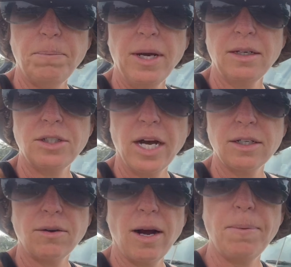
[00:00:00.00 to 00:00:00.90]
picked
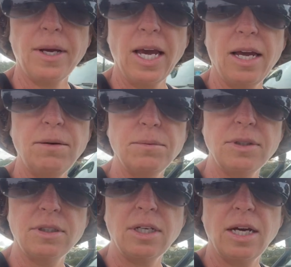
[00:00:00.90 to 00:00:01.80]
Shazza up again and
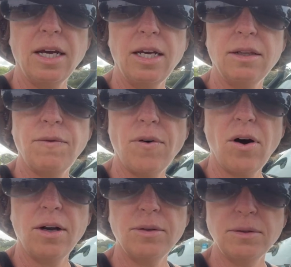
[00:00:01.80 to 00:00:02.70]
was uh, in the
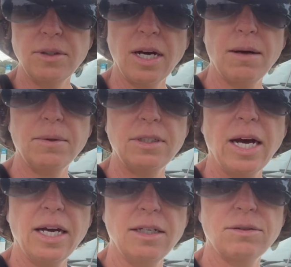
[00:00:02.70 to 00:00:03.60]
final couple of
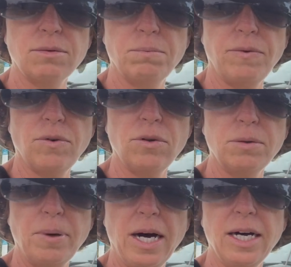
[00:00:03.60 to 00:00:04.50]
days before
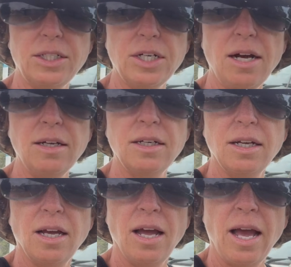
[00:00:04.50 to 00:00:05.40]
departure.
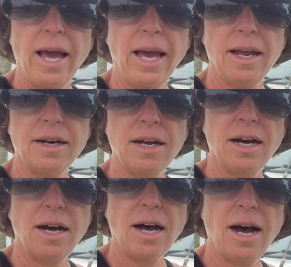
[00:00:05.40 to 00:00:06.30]
And
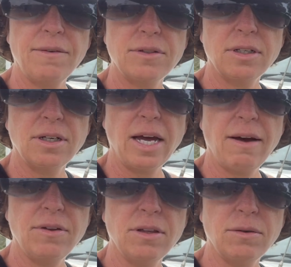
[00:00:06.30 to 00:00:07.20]
uh, after
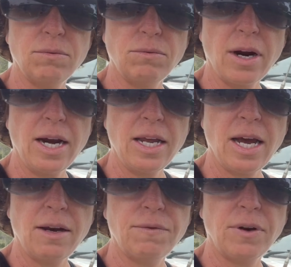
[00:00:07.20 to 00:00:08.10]
having the
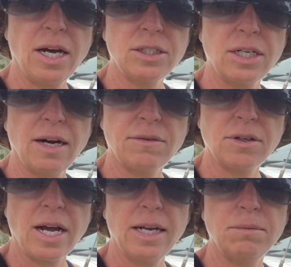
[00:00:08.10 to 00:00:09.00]
radiator flushed
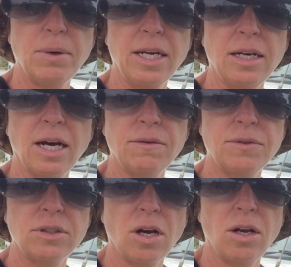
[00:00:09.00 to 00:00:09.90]
after it hadn't been done
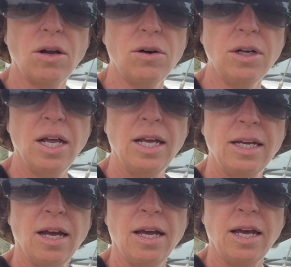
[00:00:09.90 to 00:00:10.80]
for so long,
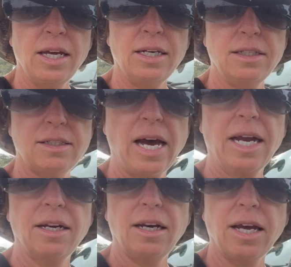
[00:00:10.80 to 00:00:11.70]
it
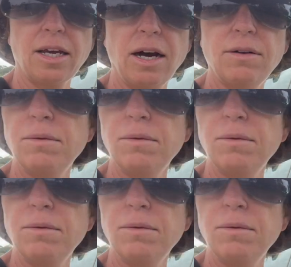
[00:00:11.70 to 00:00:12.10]
sadly let go